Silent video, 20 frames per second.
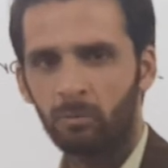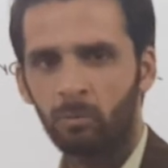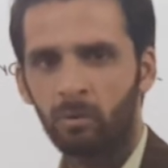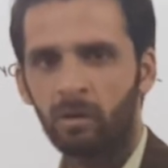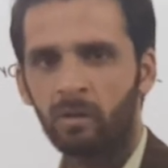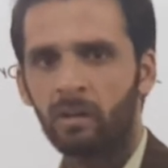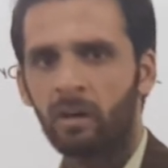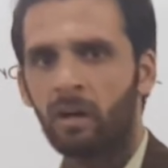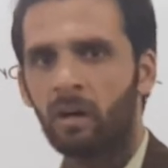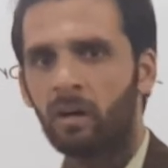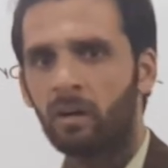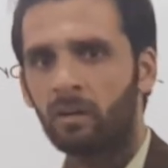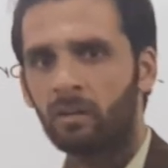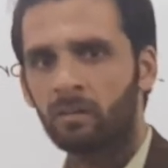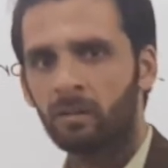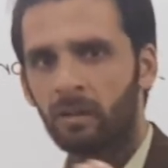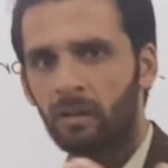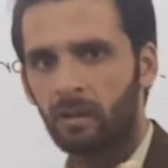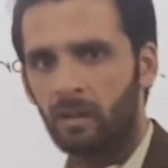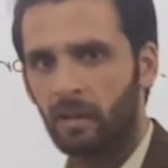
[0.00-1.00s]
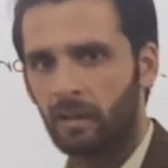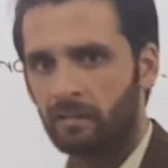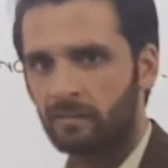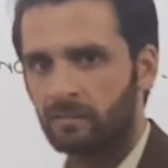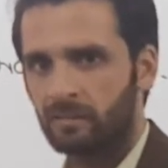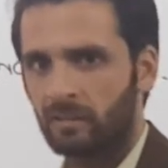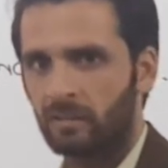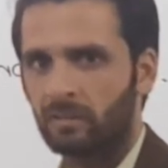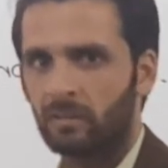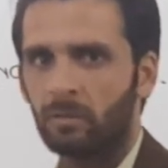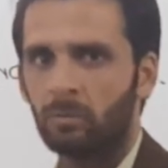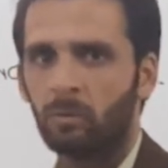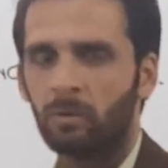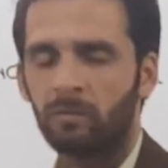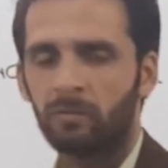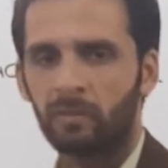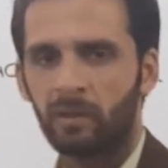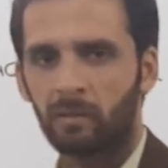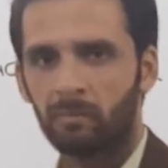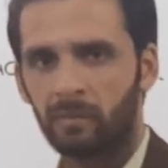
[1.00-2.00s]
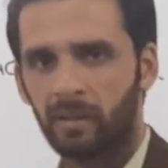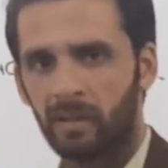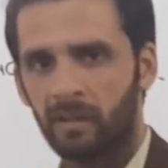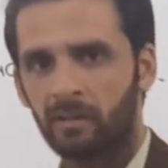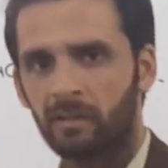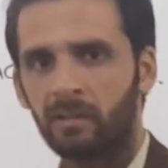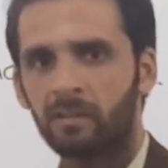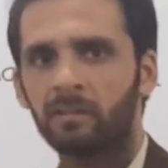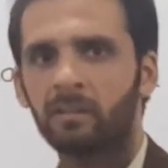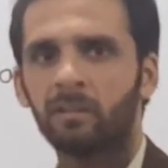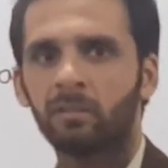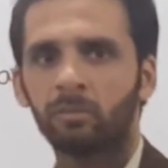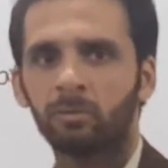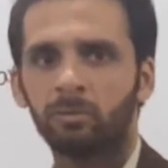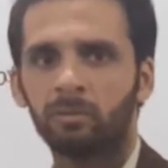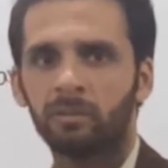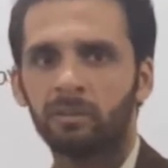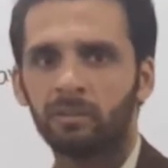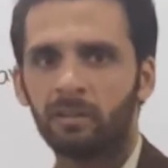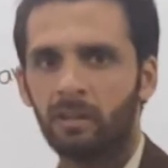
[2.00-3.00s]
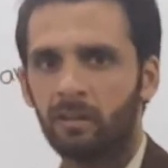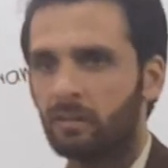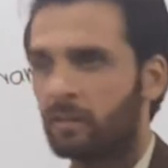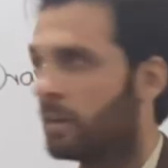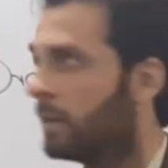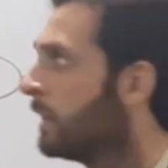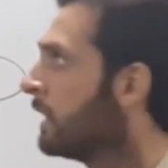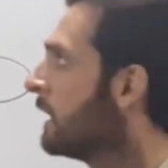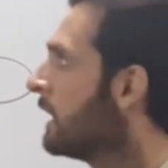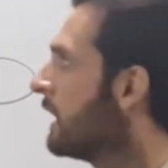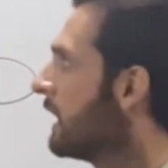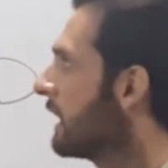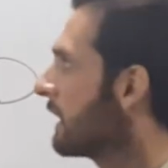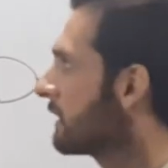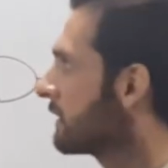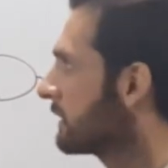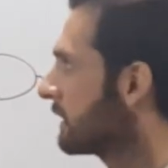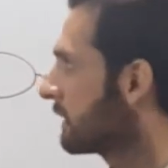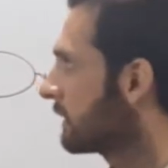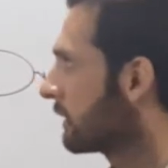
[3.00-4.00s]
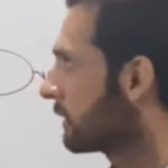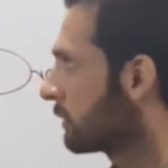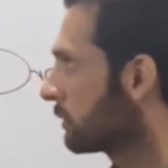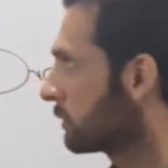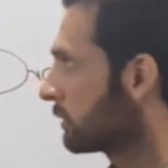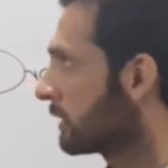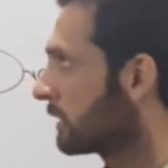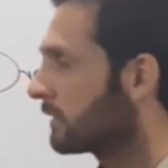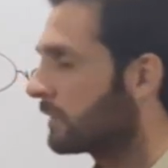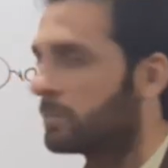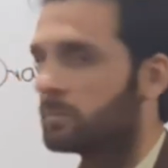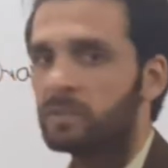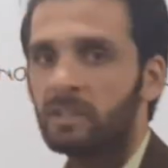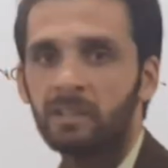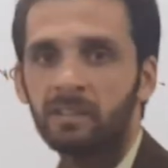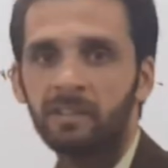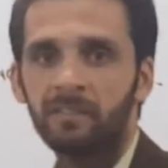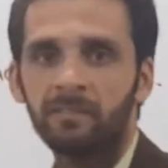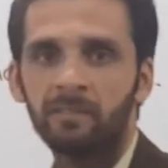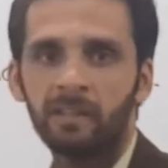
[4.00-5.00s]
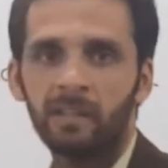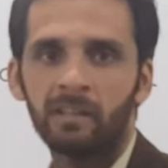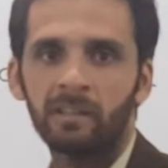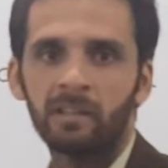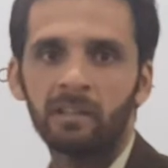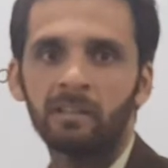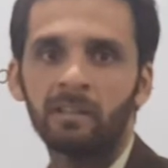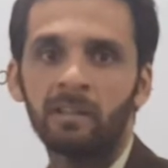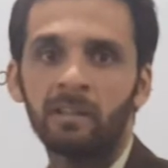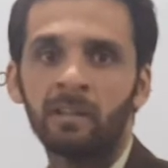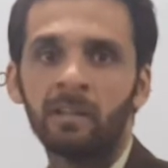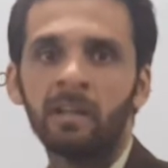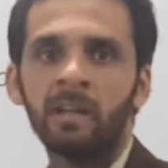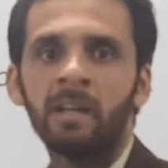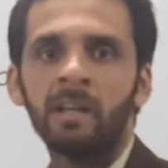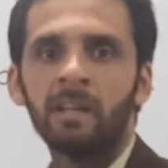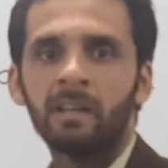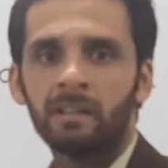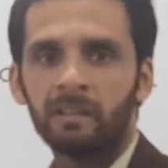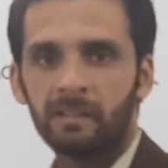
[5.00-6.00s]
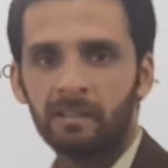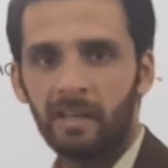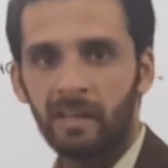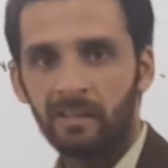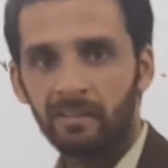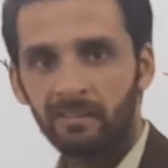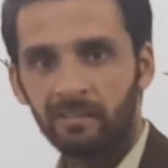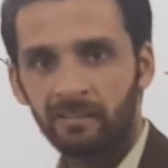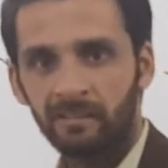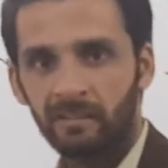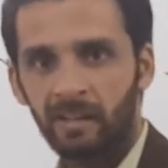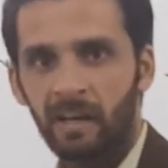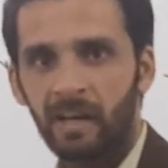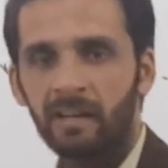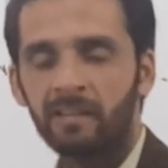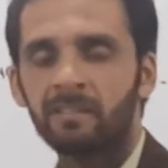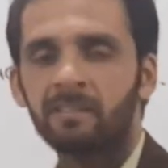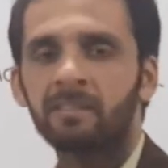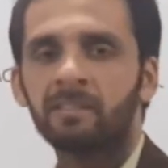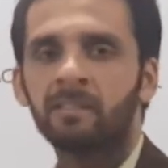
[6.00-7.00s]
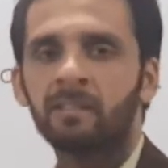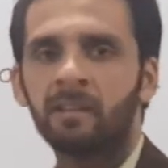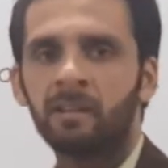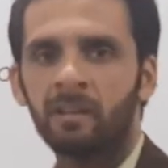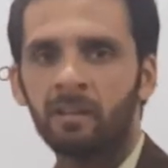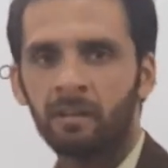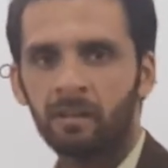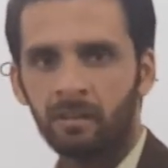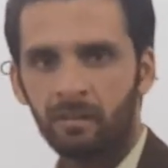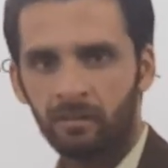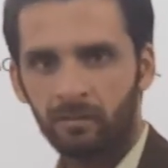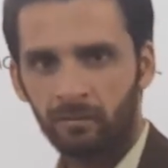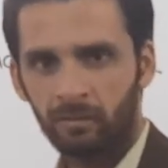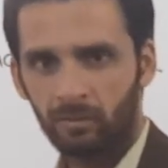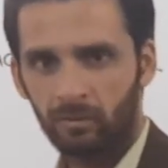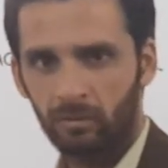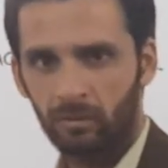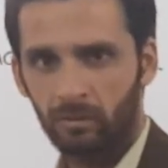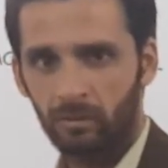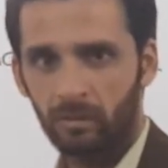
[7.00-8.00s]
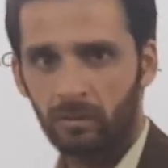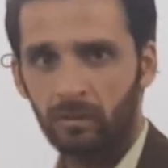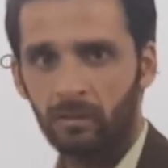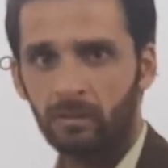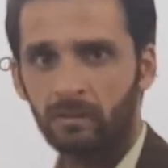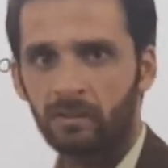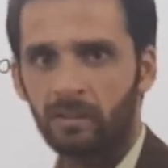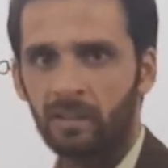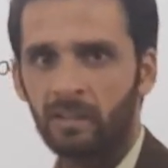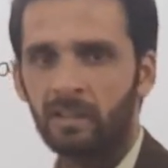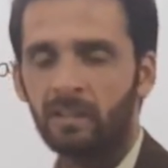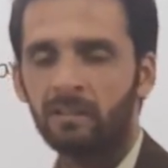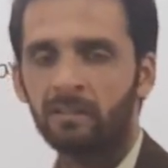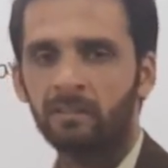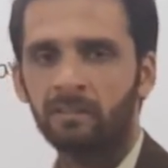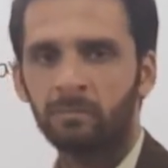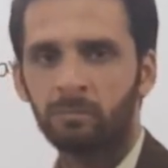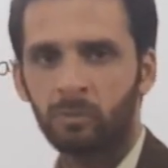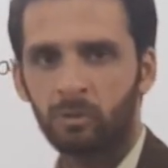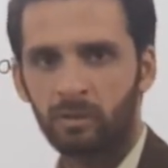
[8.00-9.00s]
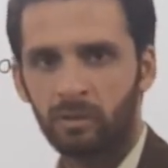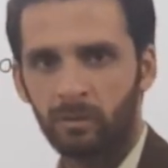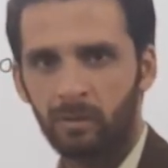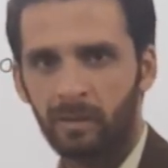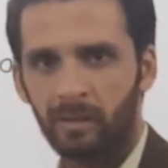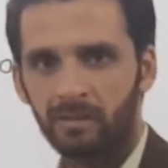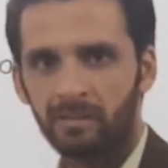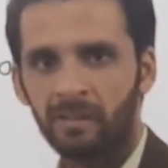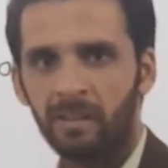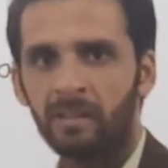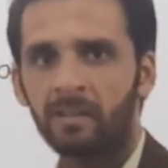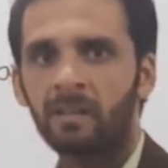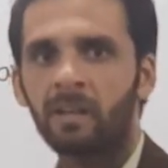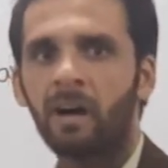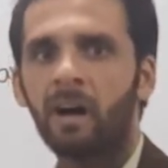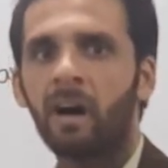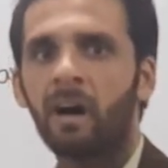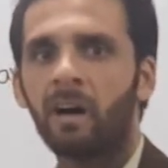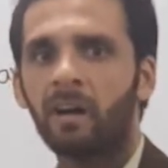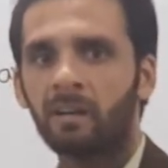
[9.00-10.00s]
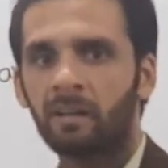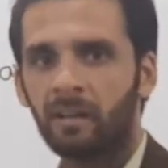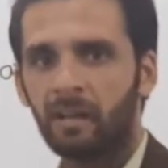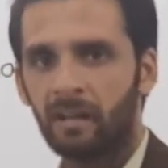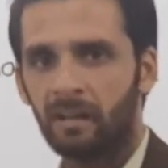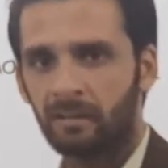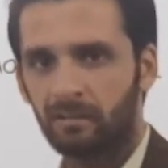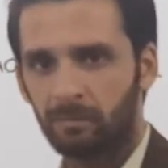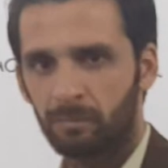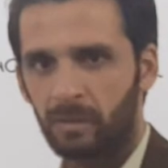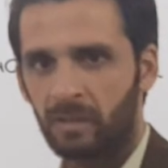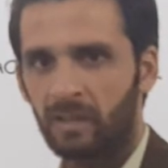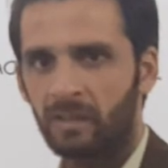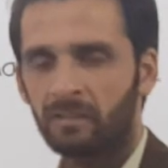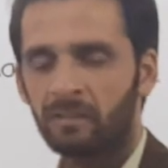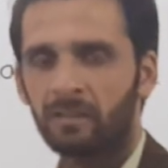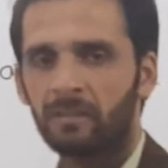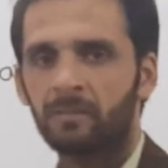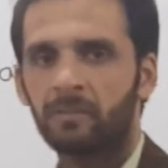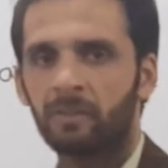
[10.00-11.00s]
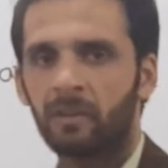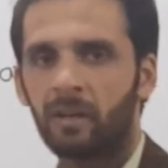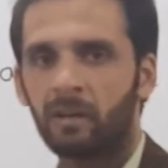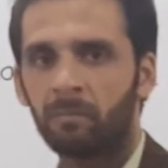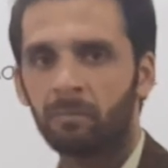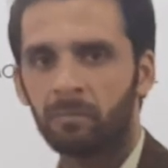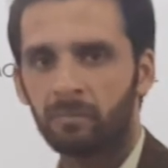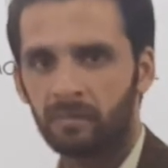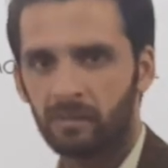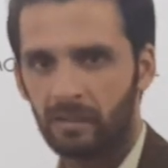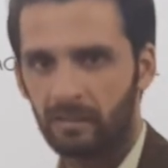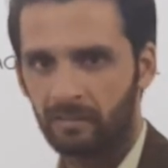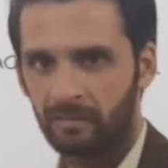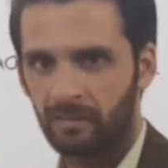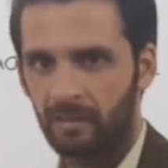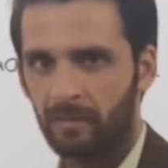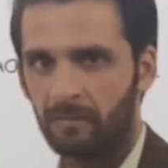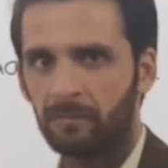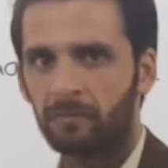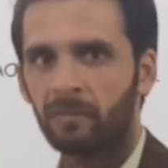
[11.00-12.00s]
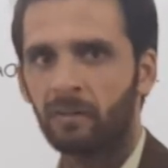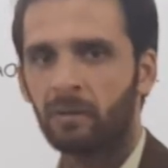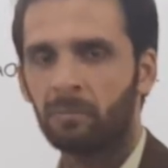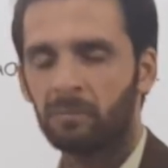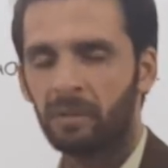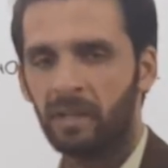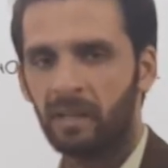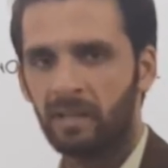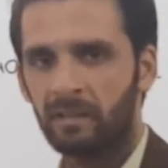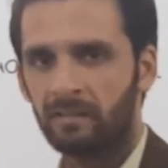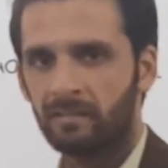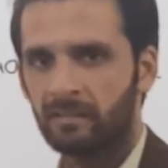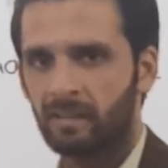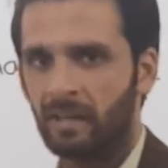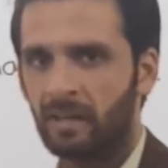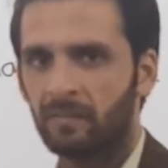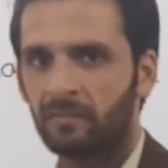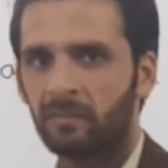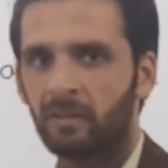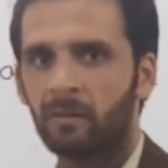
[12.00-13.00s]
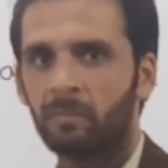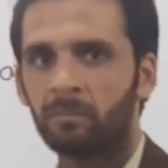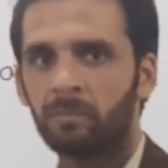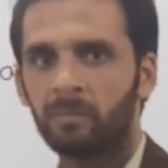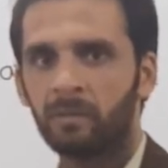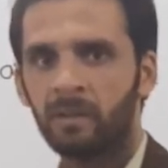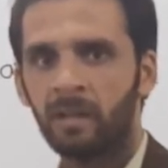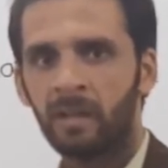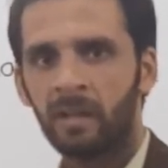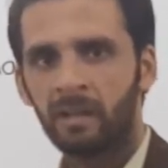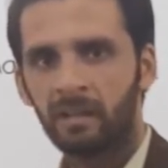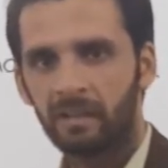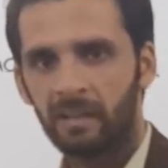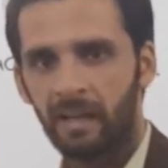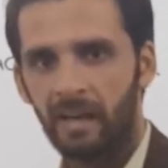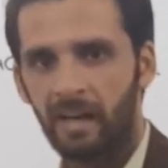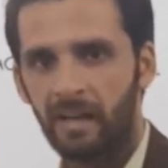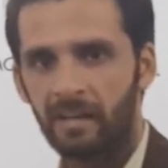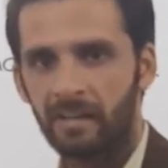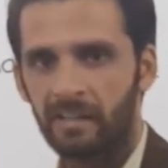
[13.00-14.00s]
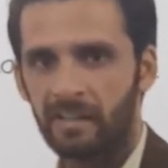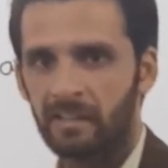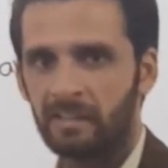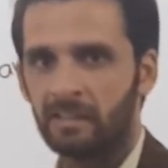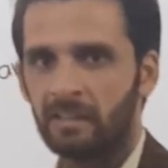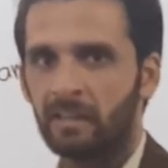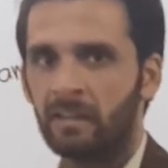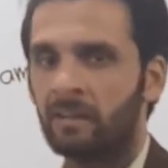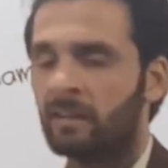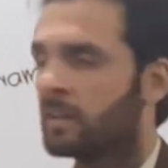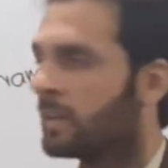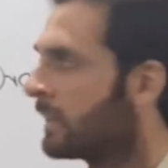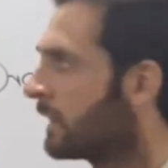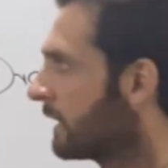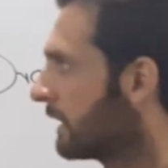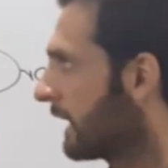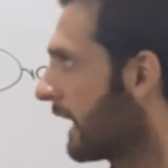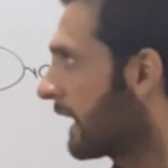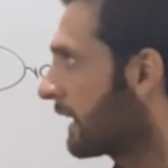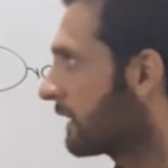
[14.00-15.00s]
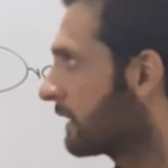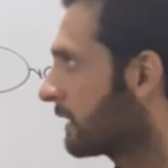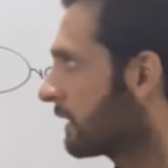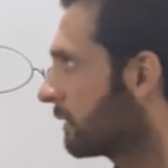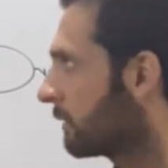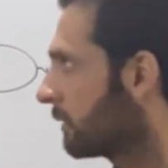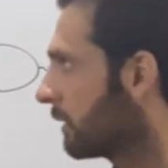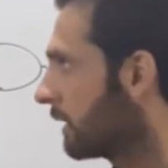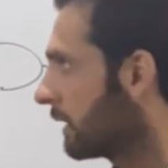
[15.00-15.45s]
world or external world, from the internal sources or the external sources. Subjective literature gets its triggers, motivation or inspiration from the self, from the inside, from the interior, like